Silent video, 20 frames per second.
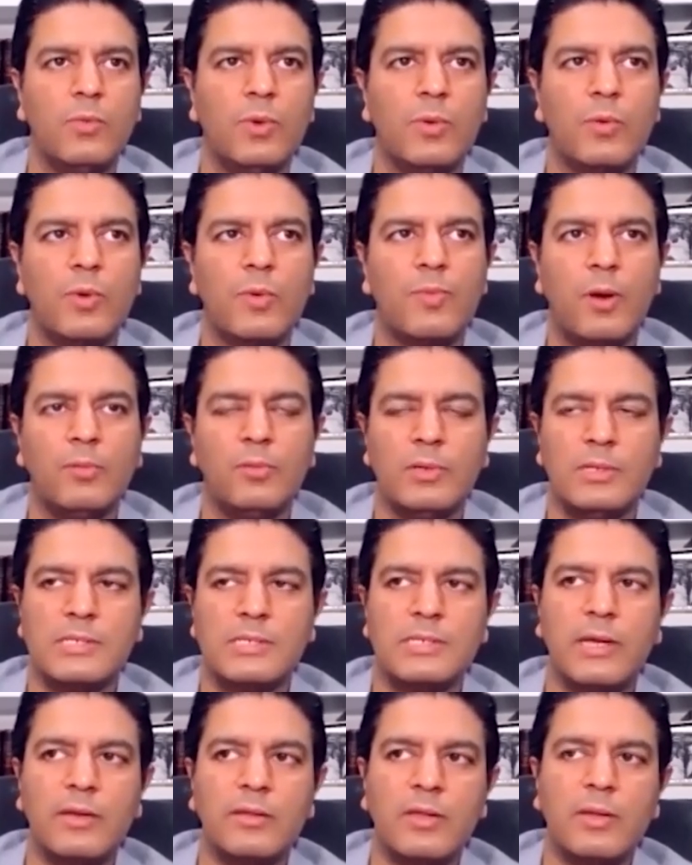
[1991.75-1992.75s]
we would probably
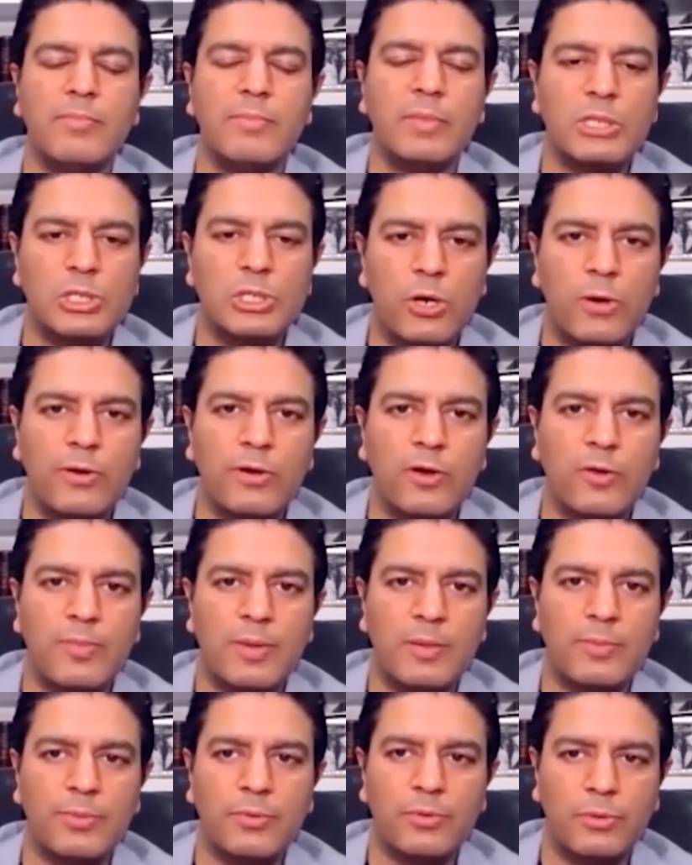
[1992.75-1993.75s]
say the majority of
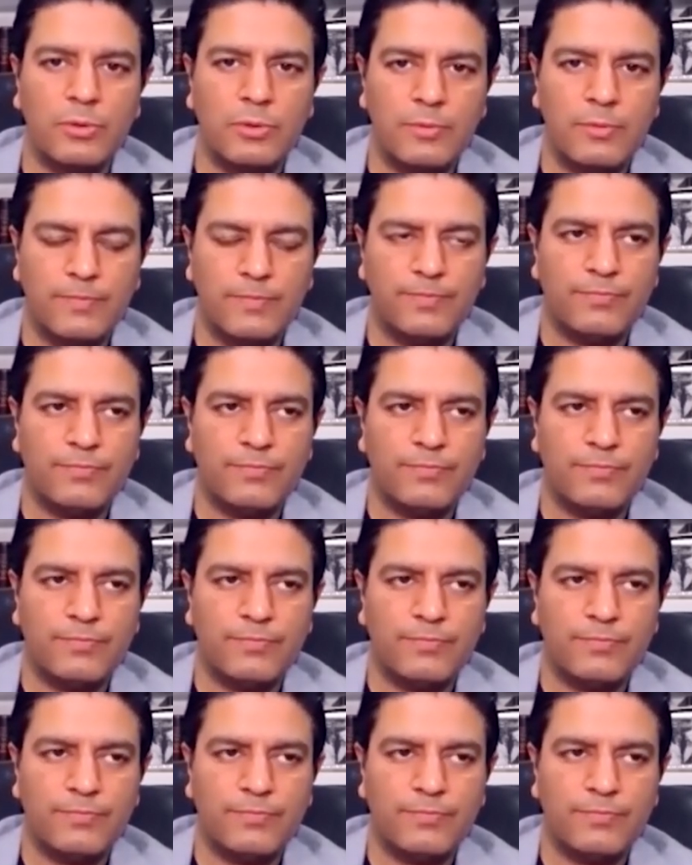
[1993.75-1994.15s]
people